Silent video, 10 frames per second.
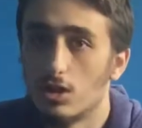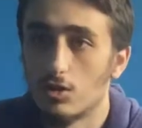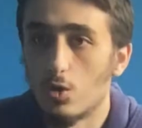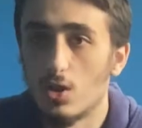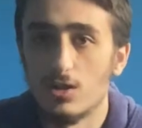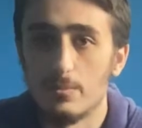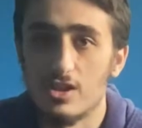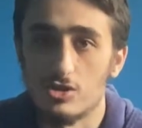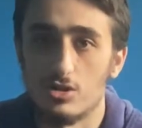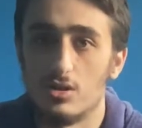go on a
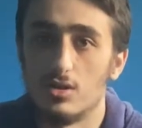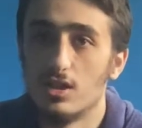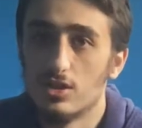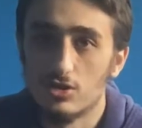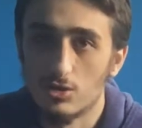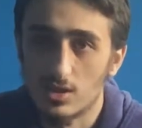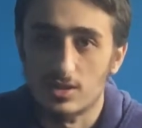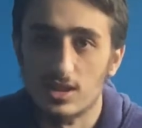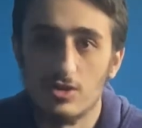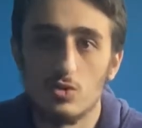mission to
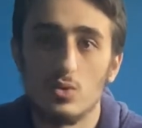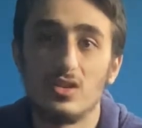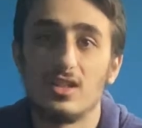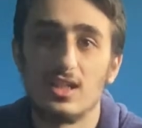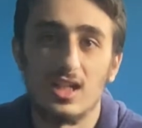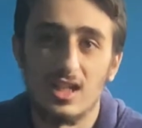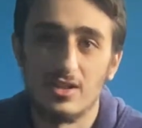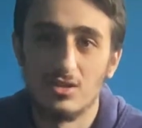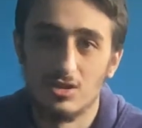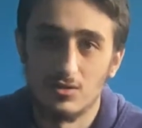essentially
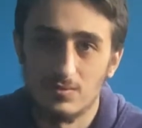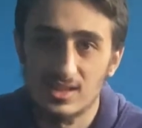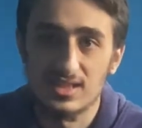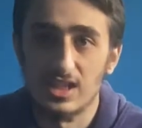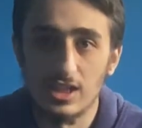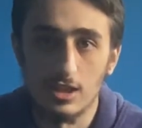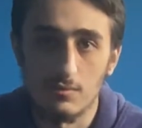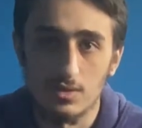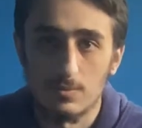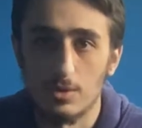kind of save
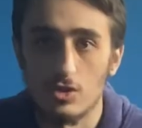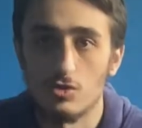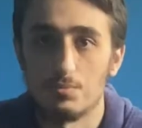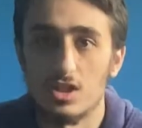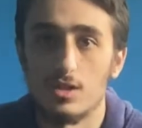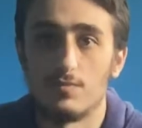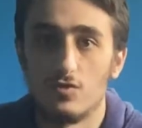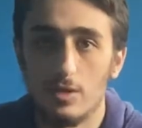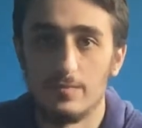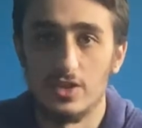SpongeBob
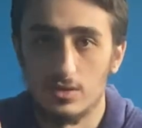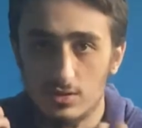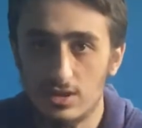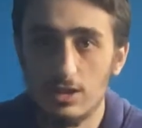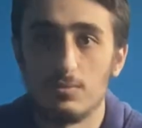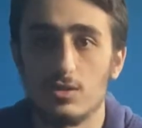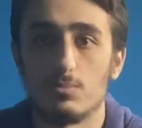from the deepest